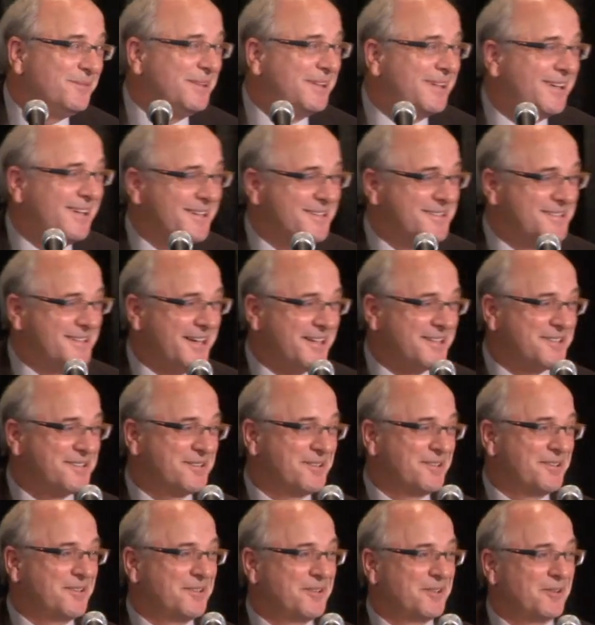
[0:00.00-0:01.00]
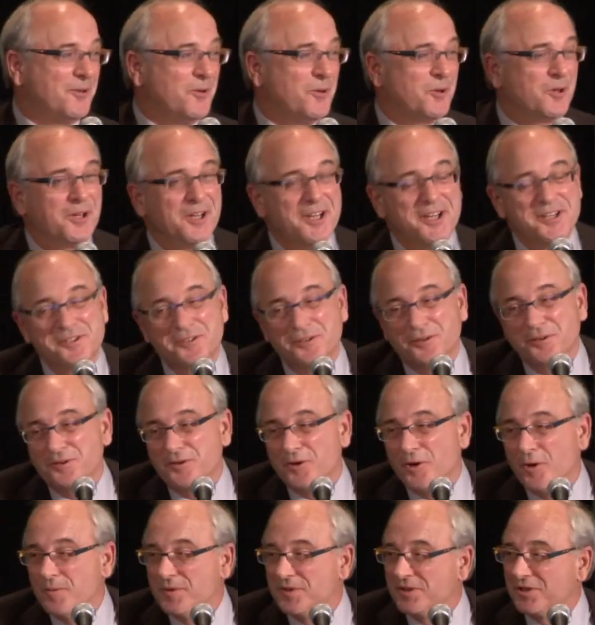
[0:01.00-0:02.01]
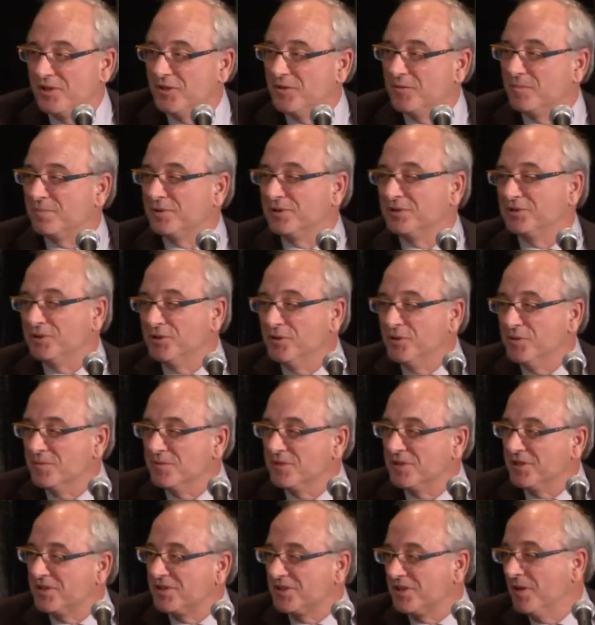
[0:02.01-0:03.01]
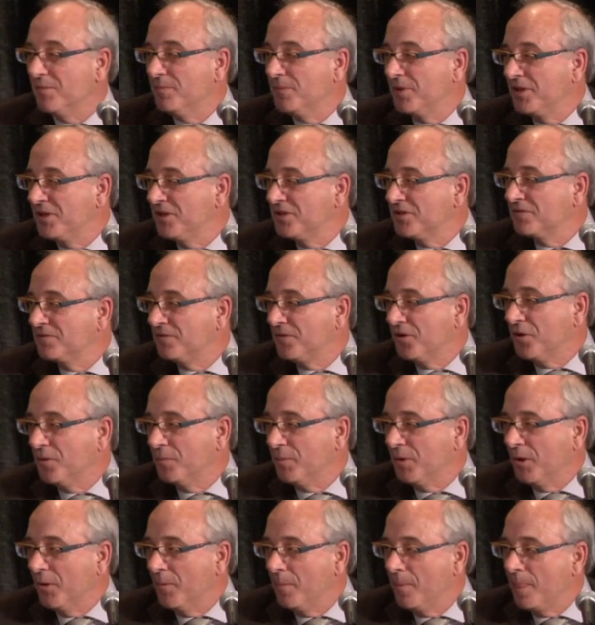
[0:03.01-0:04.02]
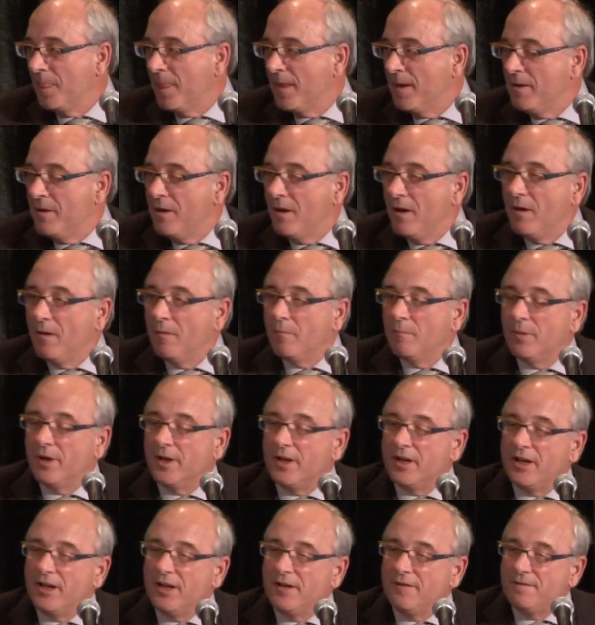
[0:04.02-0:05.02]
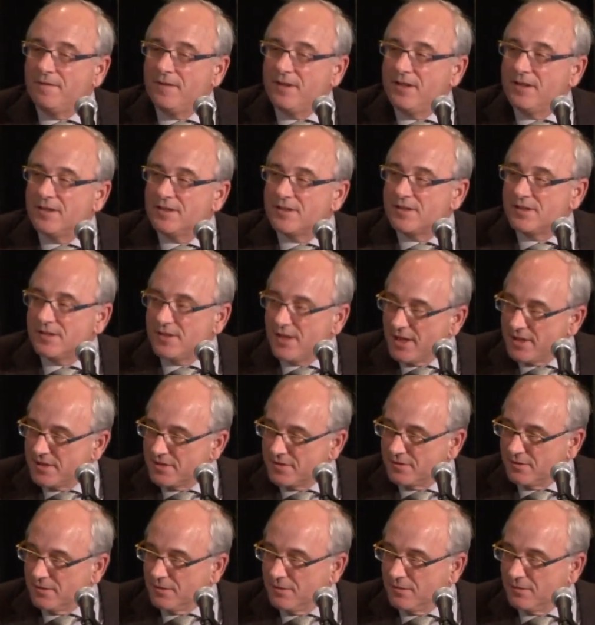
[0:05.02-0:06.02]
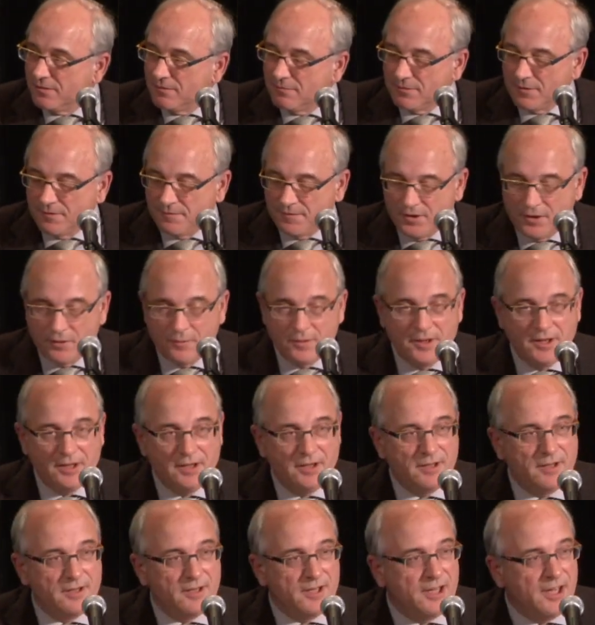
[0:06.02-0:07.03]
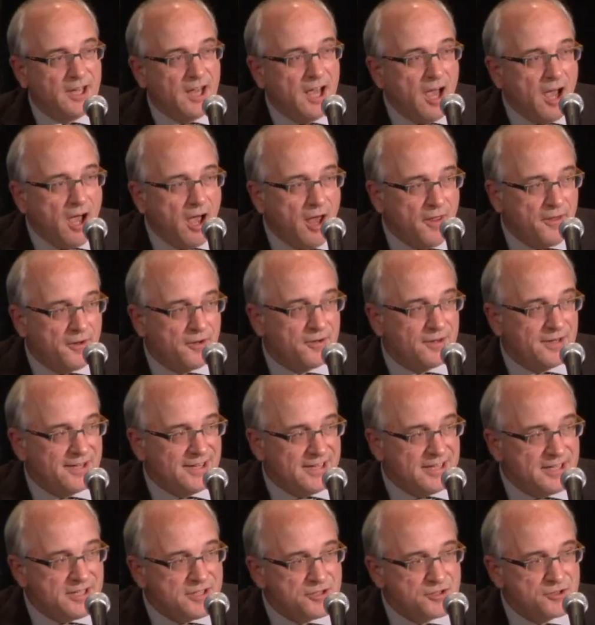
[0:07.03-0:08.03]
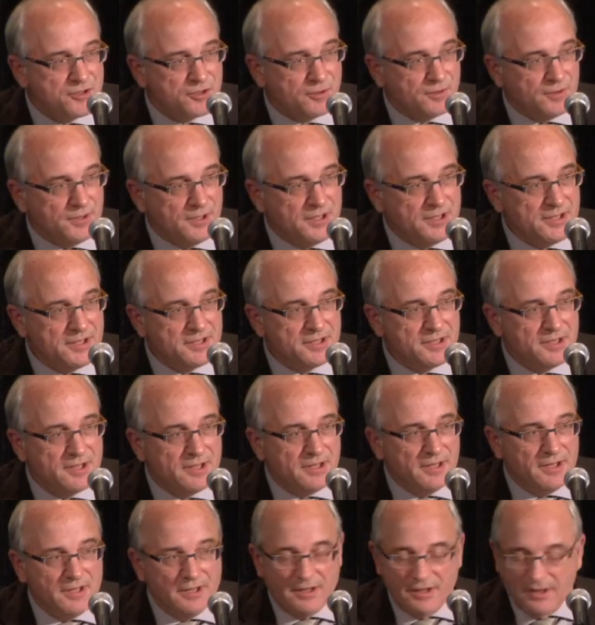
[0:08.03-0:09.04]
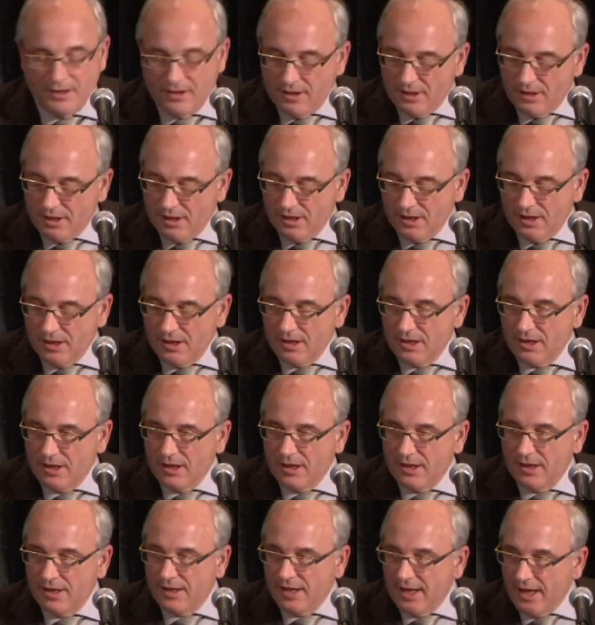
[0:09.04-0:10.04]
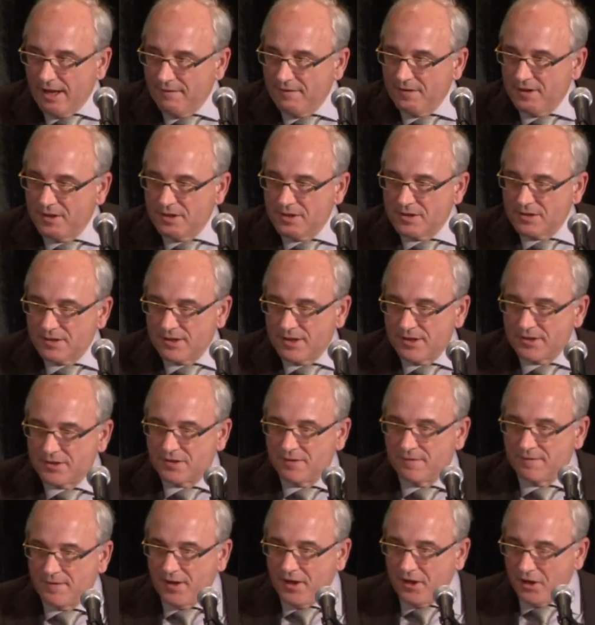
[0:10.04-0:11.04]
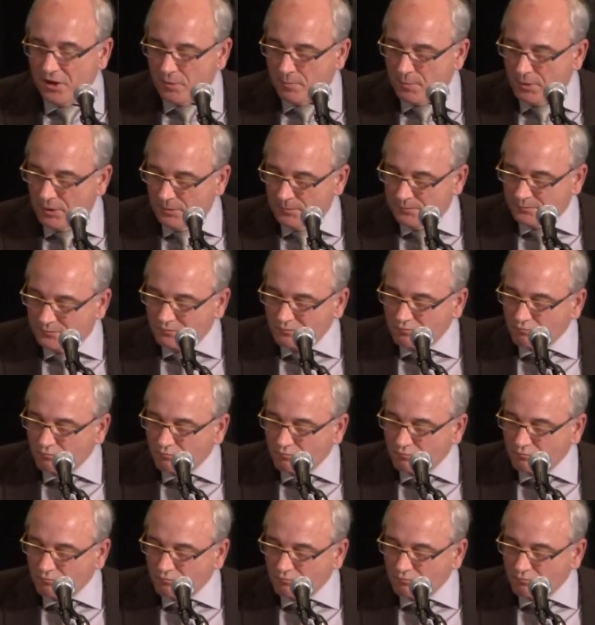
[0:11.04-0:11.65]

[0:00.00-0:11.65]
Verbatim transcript: because that's uh, the whole Glasgow coma scale presumes that somebody is verbal. But if the assessor reviewing the other injuries uh, and evidence that's available